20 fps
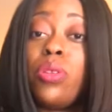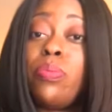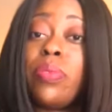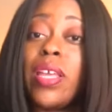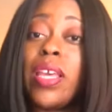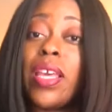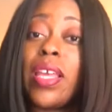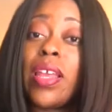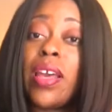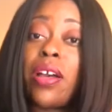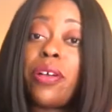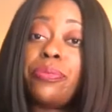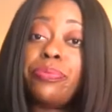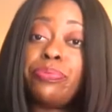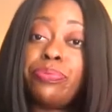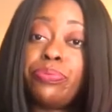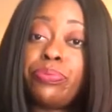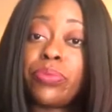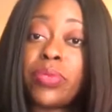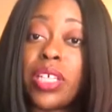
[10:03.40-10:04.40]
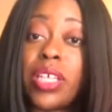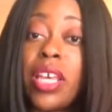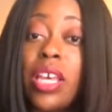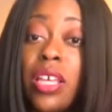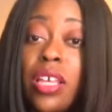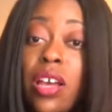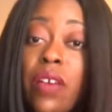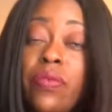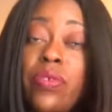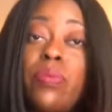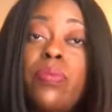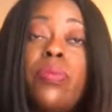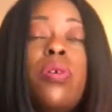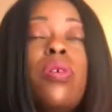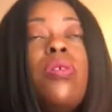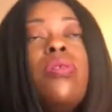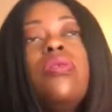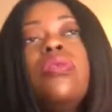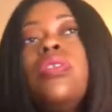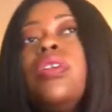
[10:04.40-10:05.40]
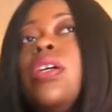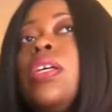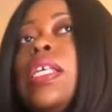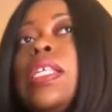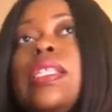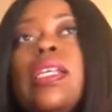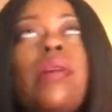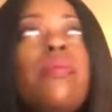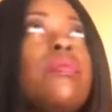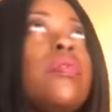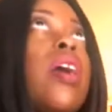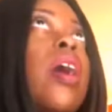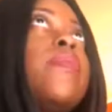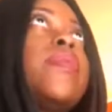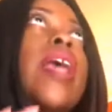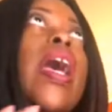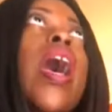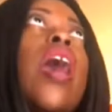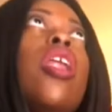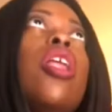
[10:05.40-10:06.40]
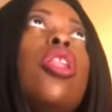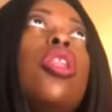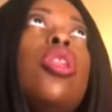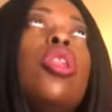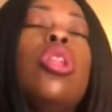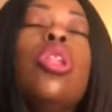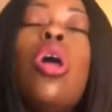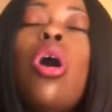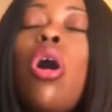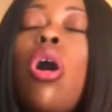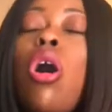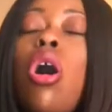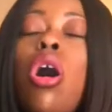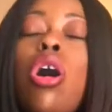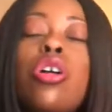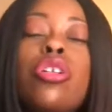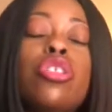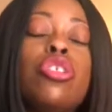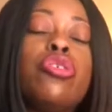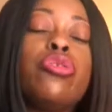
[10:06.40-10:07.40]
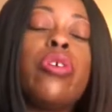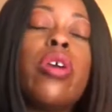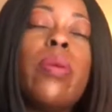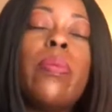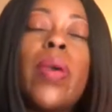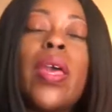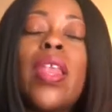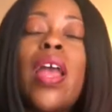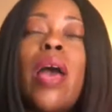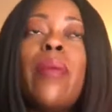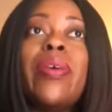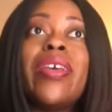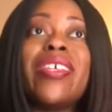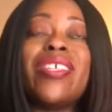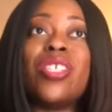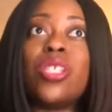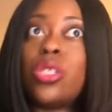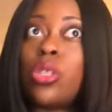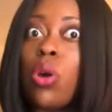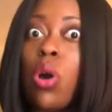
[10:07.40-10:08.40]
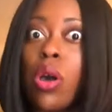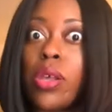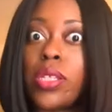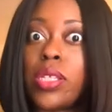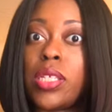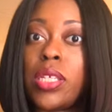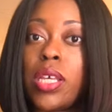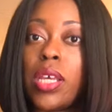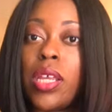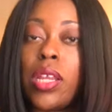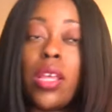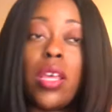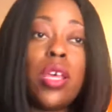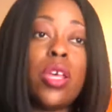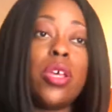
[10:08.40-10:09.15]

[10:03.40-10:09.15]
the blanket out, get comfortable. Sometimes I had a long trip and I'm exhausted.